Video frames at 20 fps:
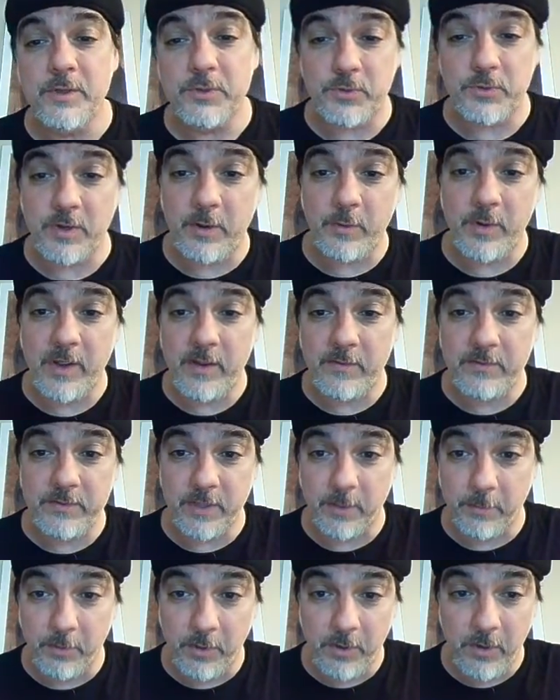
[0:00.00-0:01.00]
So now we have a
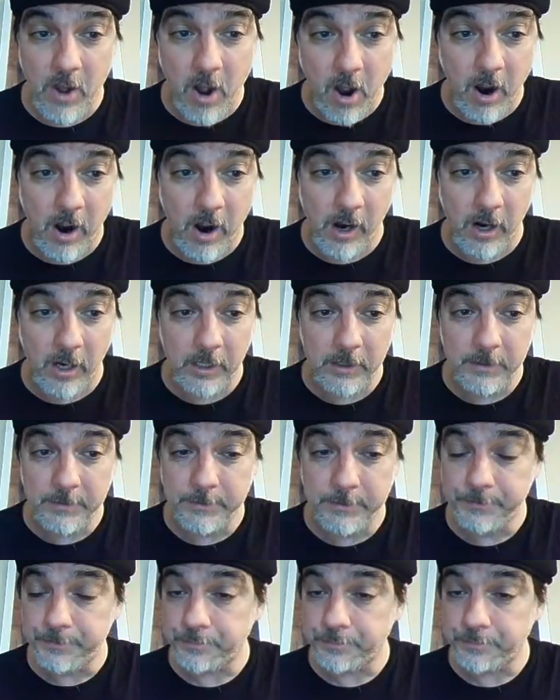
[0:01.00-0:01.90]
double R.